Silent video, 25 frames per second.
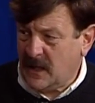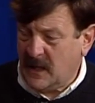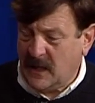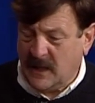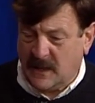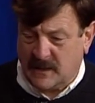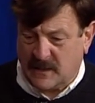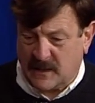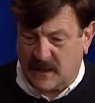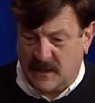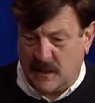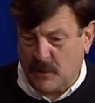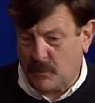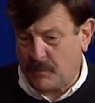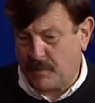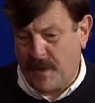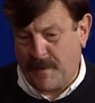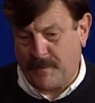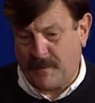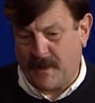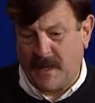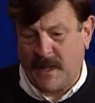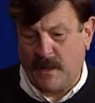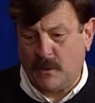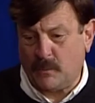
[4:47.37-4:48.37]
He says, here,
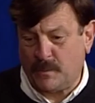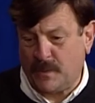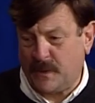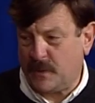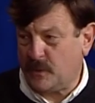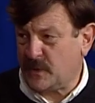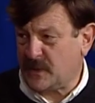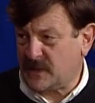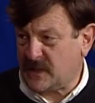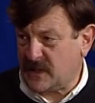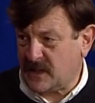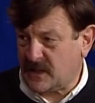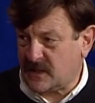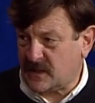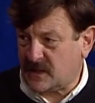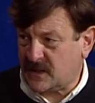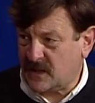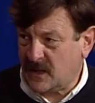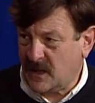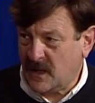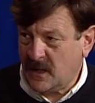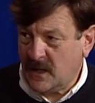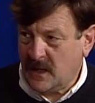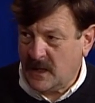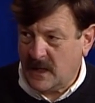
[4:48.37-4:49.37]
Papa, help me with this.
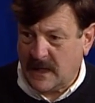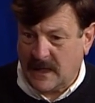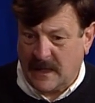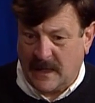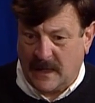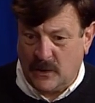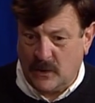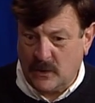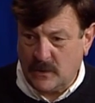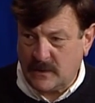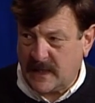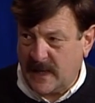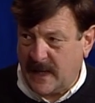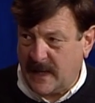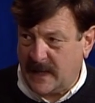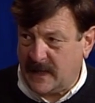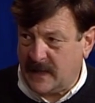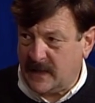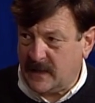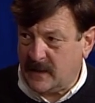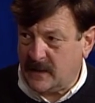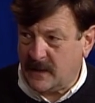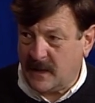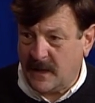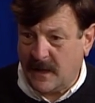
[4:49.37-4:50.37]
And I looked at
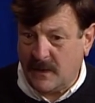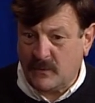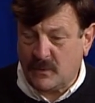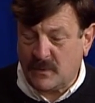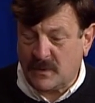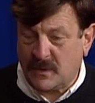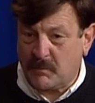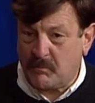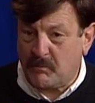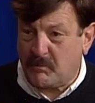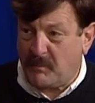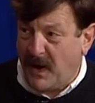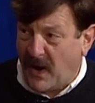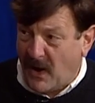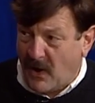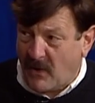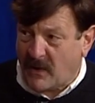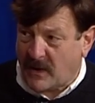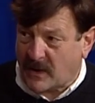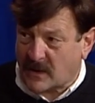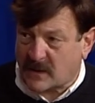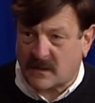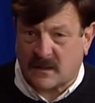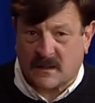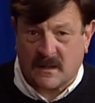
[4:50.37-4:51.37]
it, and I was
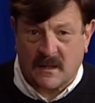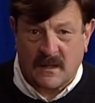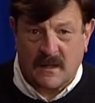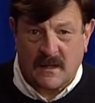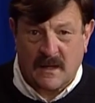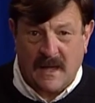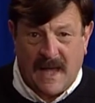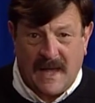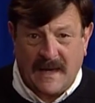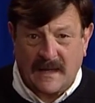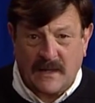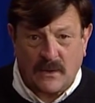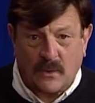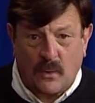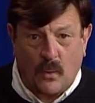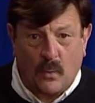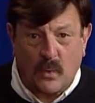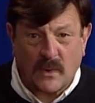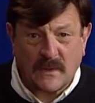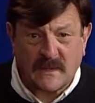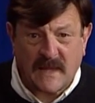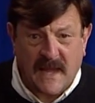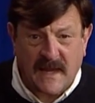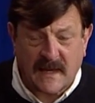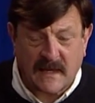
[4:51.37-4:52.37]
embarrassed. I didn't know
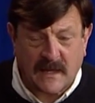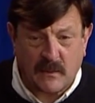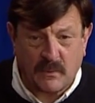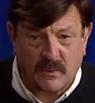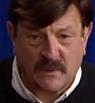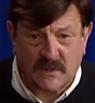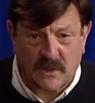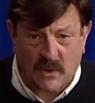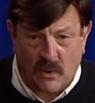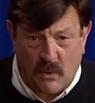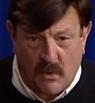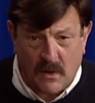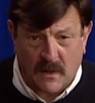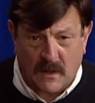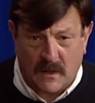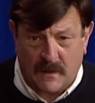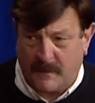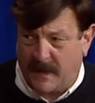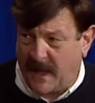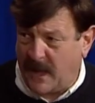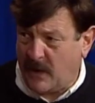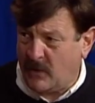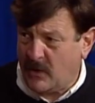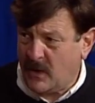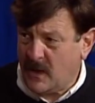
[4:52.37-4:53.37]
what the heck he was talking
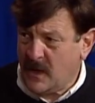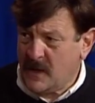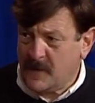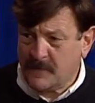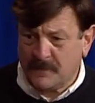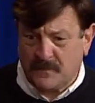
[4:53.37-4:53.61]
about.